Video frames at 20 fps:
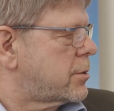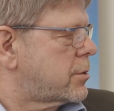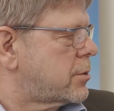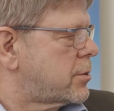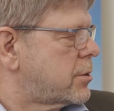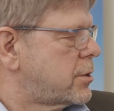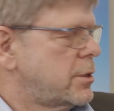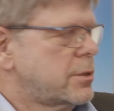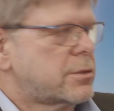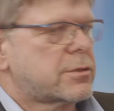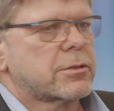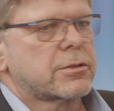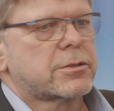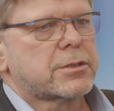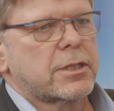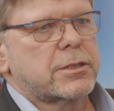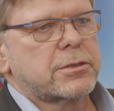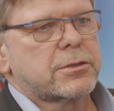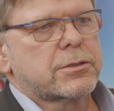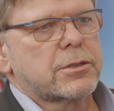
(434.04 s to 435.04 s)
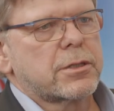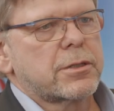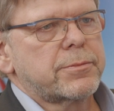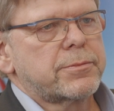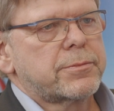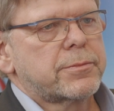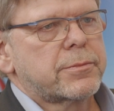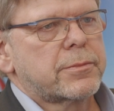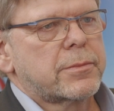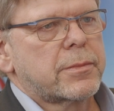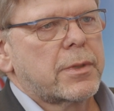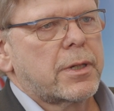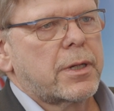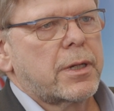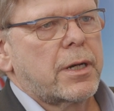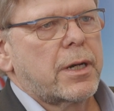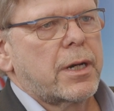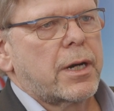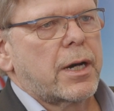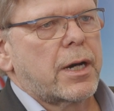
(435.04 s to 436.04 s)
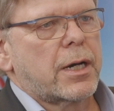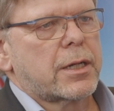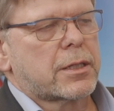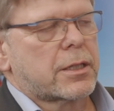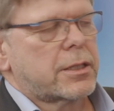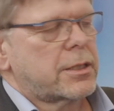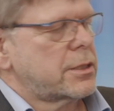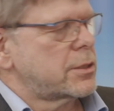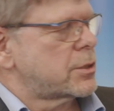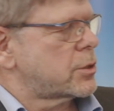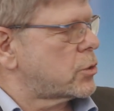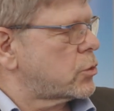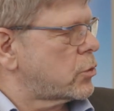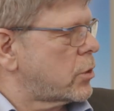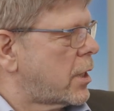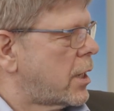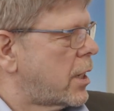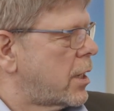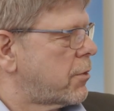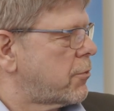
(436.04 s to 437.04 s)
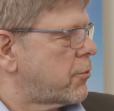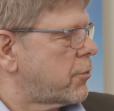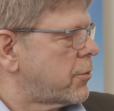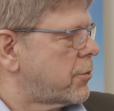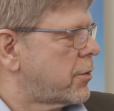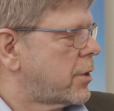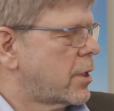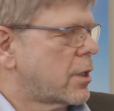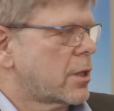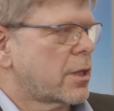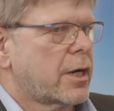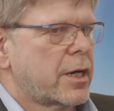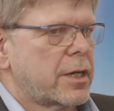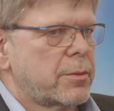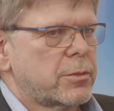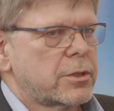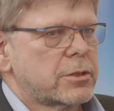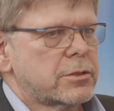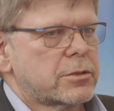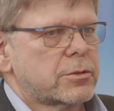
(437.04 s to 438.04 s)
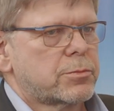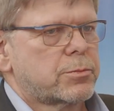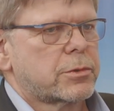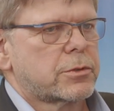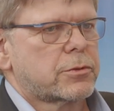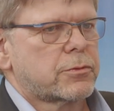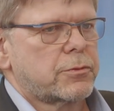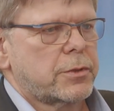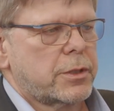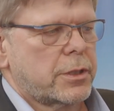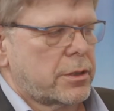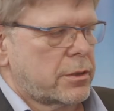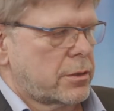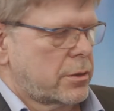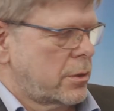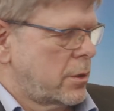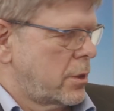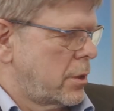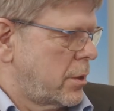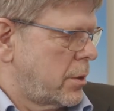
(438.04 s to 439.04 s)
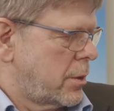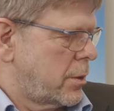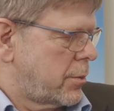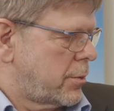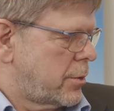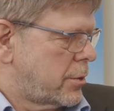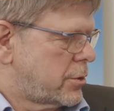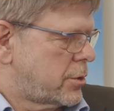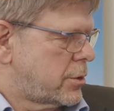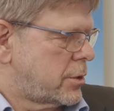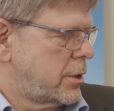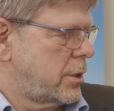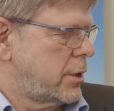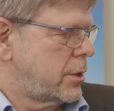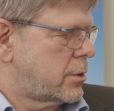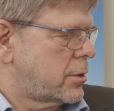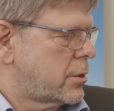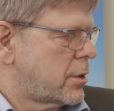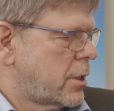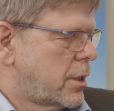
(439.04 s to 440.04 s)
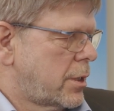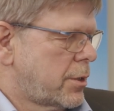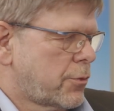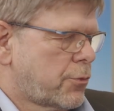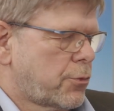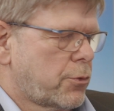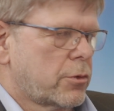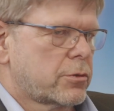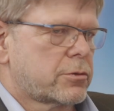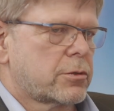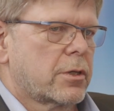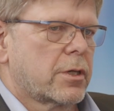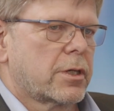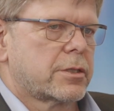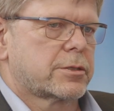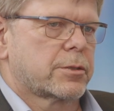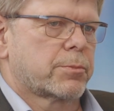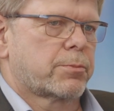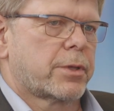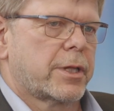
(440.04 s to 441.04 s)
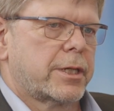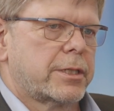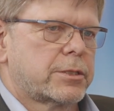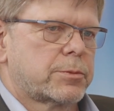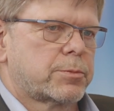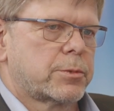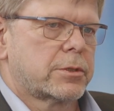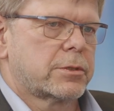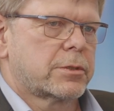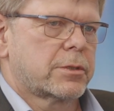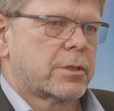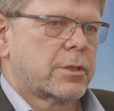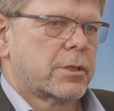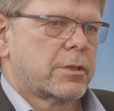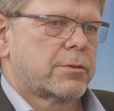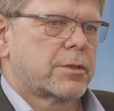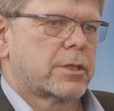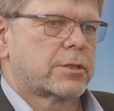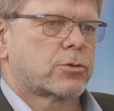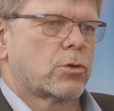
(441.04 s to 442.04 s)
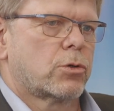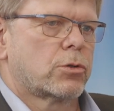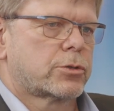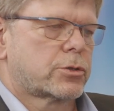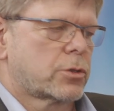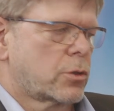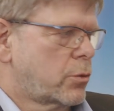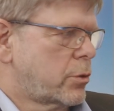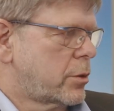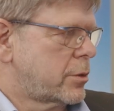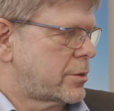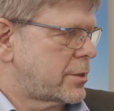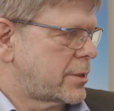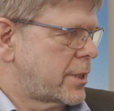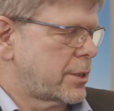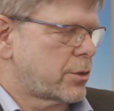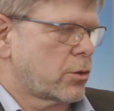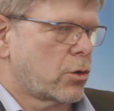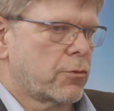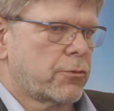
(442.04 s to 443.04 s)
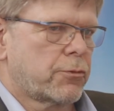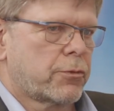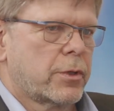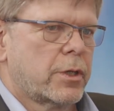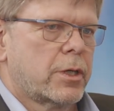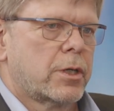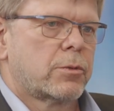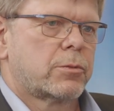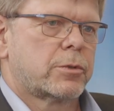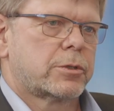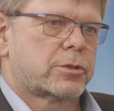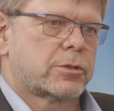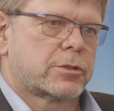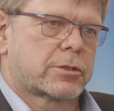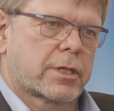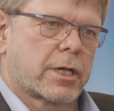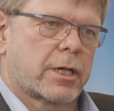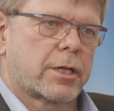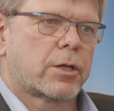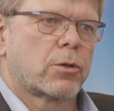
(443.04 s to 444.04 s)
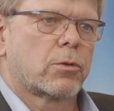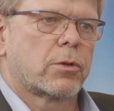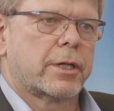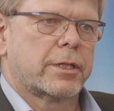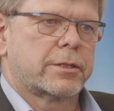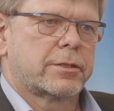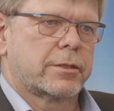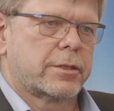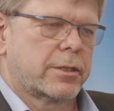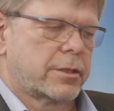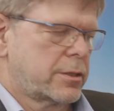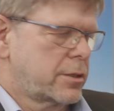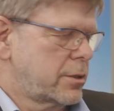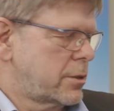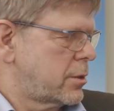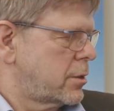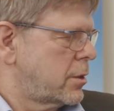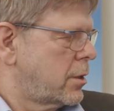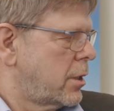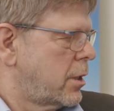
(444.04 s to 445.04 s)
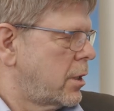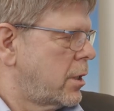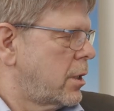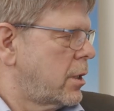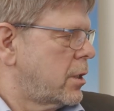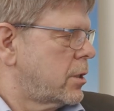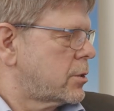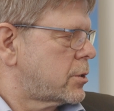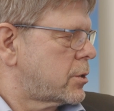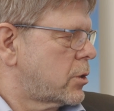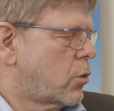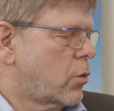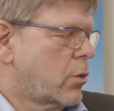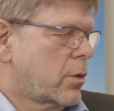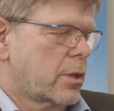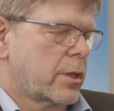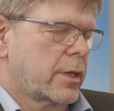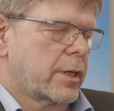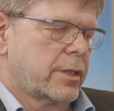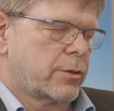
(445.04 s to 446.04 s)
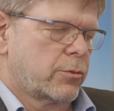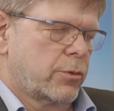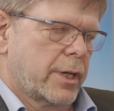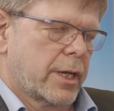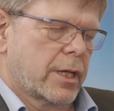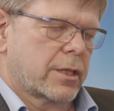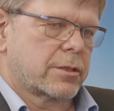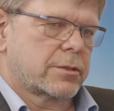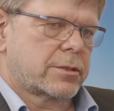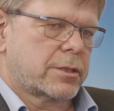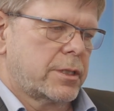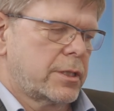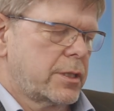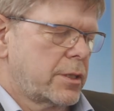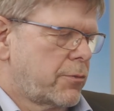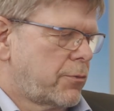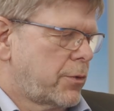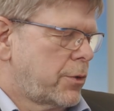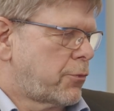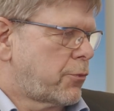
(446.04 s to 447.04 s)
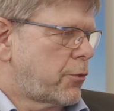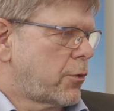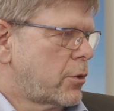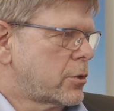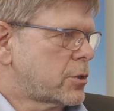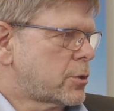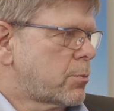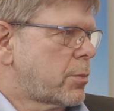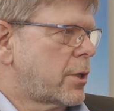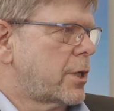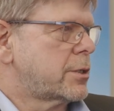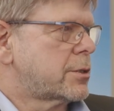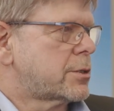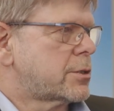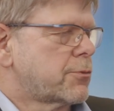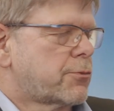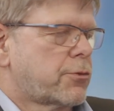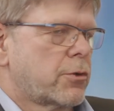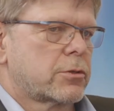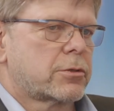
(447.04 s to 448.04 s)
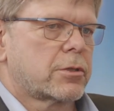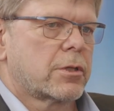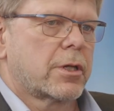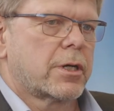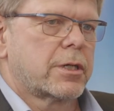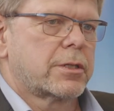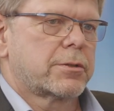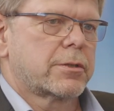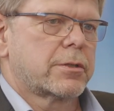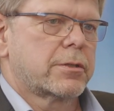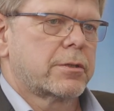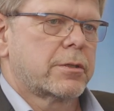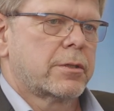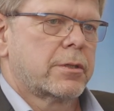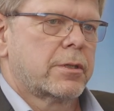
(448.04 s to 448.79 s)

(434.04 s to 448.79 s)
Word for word: the seed sensor, at least to have the alignment between the seed and the fertilizer placement. There's also a set off, which is calculated in it. So in reality, we first place the fertilizer